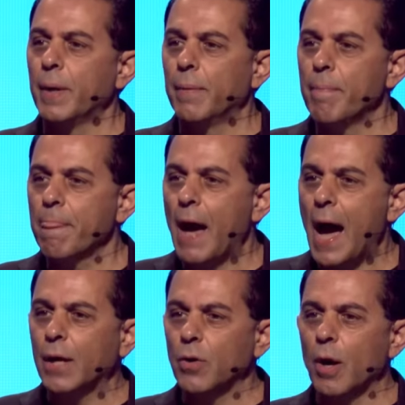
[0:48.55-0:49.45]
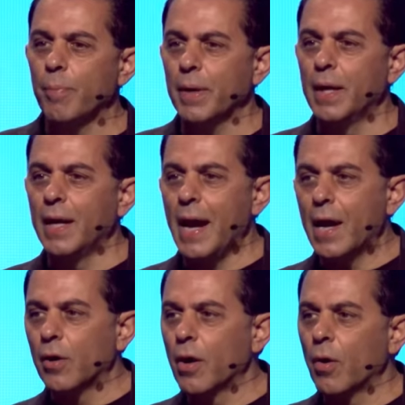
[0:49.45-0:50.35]
but I grew up in an
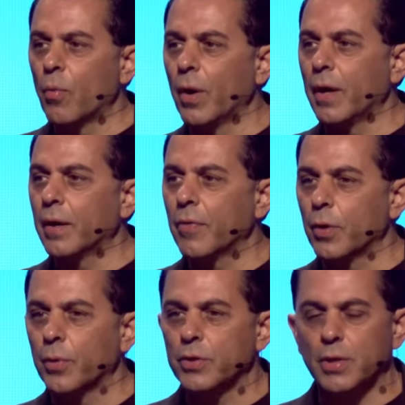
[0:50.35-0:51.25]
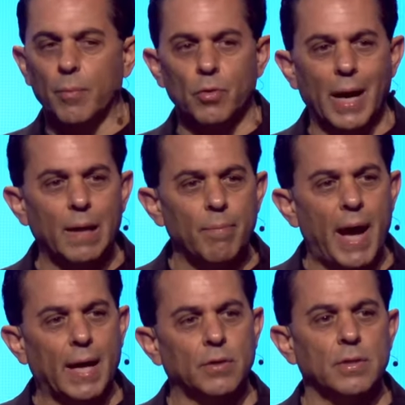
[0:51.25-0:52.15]
era where there were some running
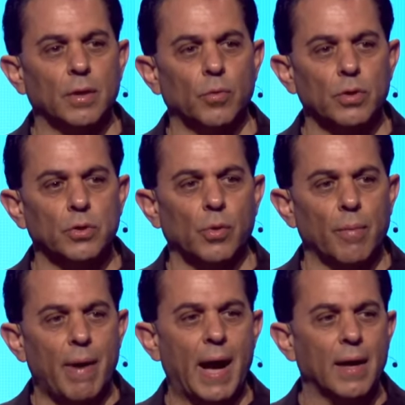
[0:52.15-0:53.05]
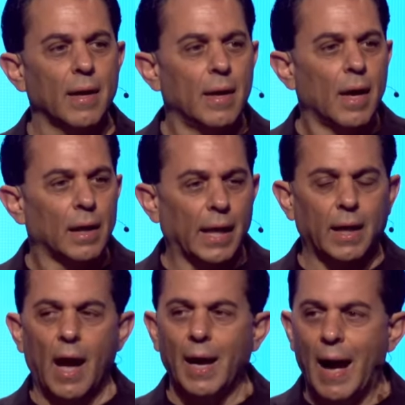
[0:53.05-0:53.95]
backs that were sort of my,
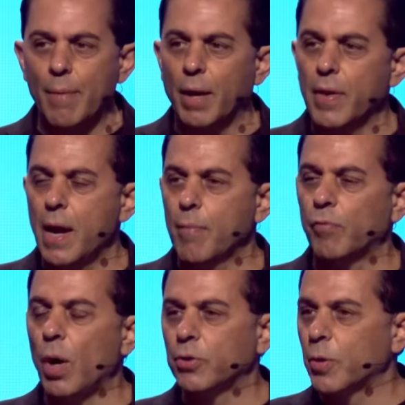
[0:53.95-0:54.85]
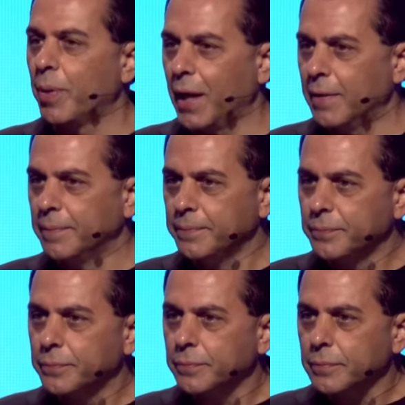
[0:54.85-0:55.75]
like a guy by the name of Walter Payton.
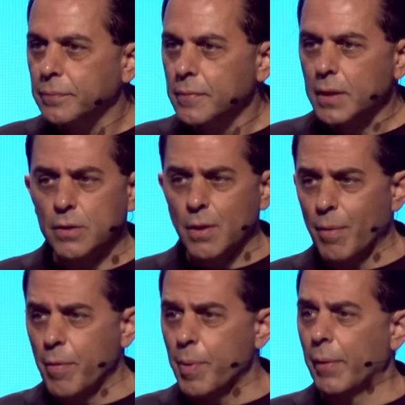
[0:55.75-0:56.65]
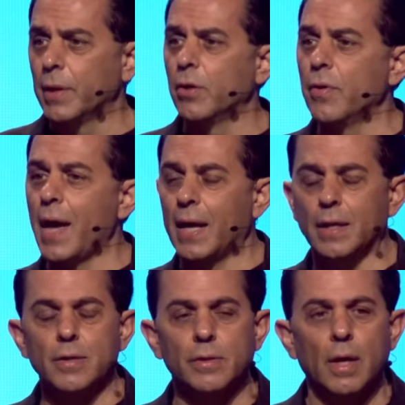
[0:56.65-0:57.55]
Some of you probably know who that
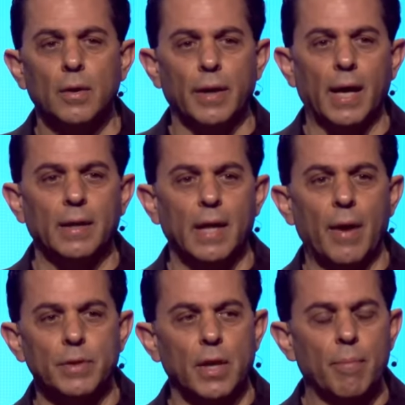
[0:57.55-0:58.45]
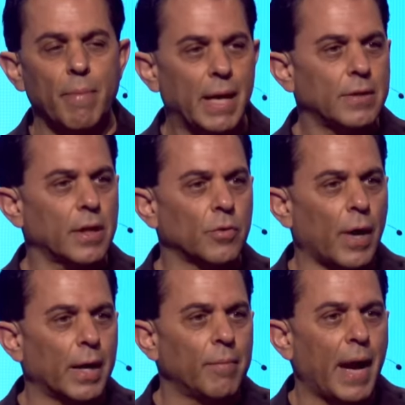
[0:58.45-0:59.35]
is, right? That was an amazing
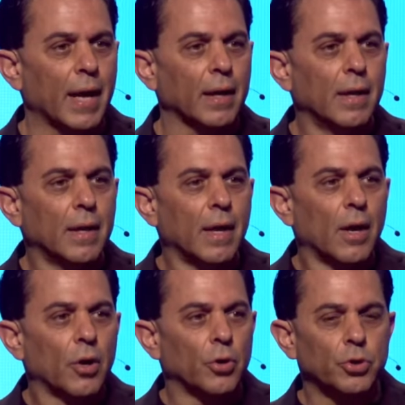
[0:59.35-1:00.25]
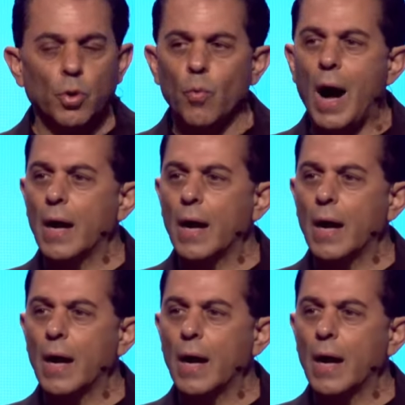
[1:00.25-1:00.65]
running back. Herschel